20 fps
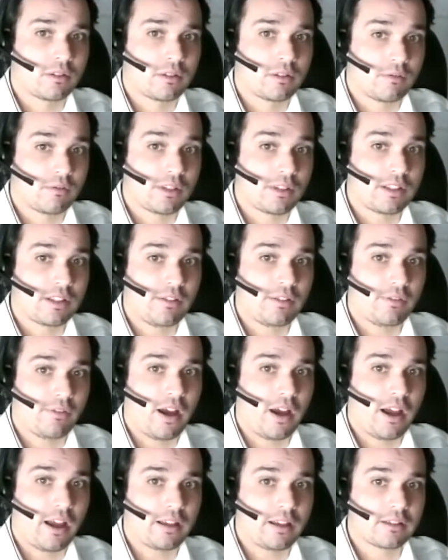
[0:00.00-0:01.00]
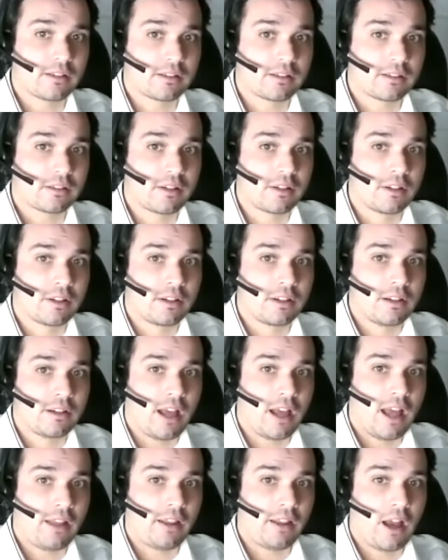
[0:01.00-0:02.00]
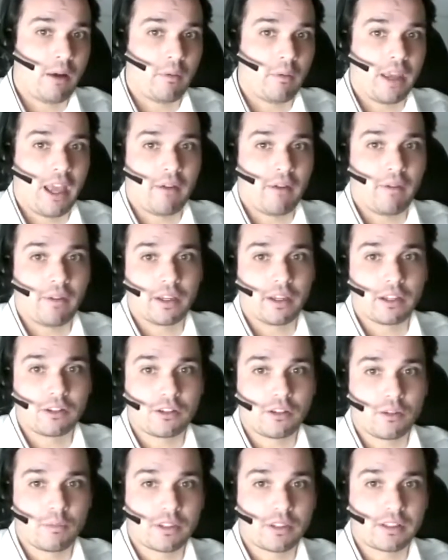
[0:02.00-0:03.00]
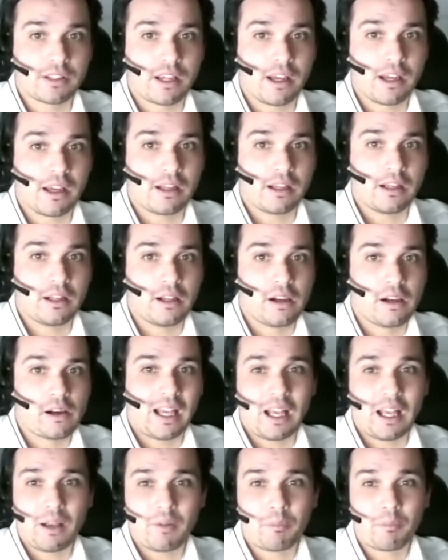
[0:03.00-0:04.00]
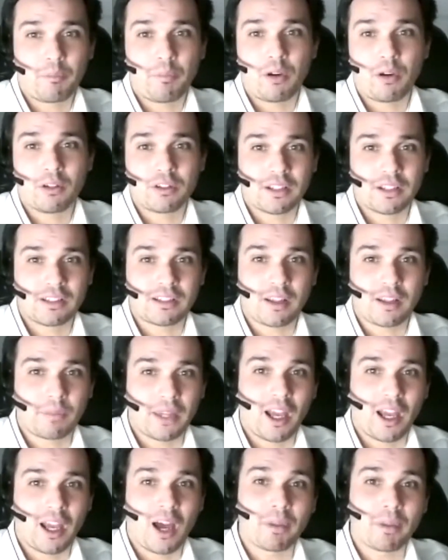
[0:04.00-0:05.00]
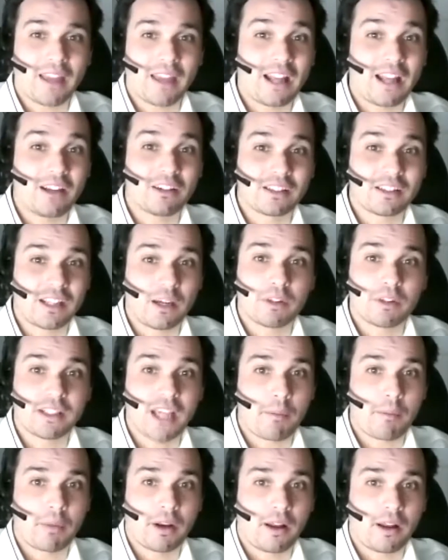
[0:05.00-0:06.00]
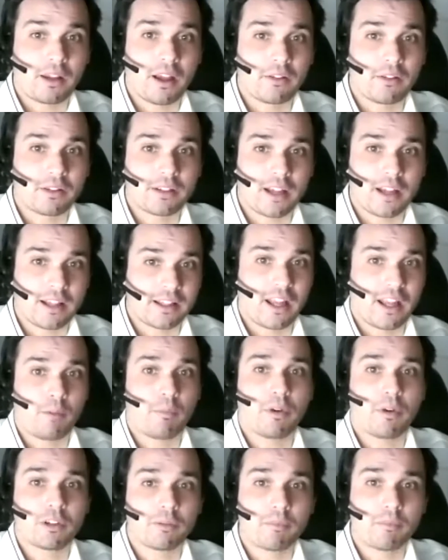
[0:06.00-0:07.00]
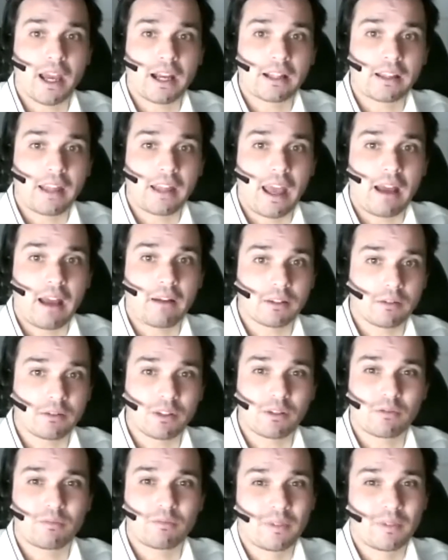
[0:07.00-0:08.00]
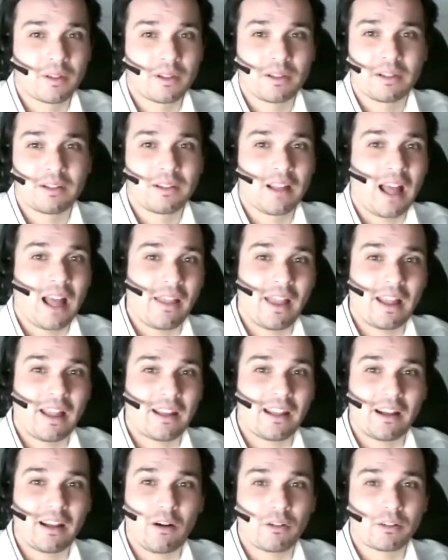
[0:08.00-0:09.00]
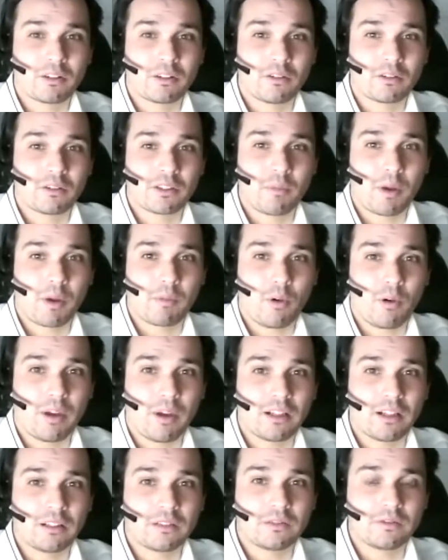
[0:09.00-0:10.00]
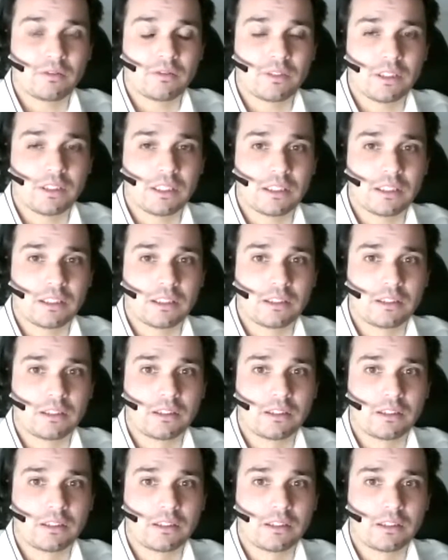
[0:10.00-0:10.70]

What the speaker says: receive fines, and now we have on the consumer side pushing something up, but then you're seeing what's happened on the other side. It's getting pushed back down. So it's, and then it also goes to my point of